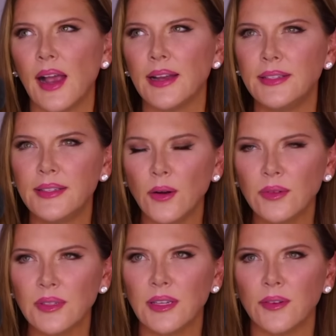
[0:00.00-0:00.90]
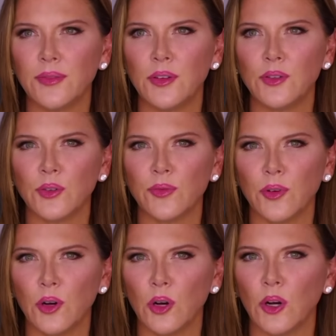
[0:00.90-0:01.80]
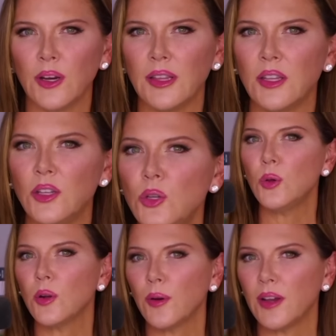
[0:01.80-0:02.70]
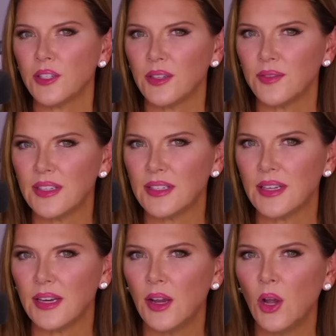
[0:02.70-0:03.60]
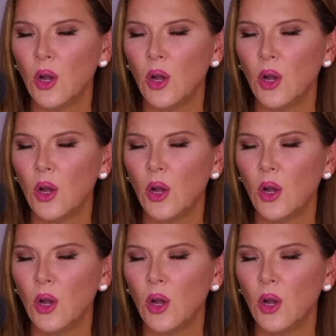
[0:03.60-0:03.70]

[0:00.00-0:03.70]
I don't see a future for her in the new iteration of Disney,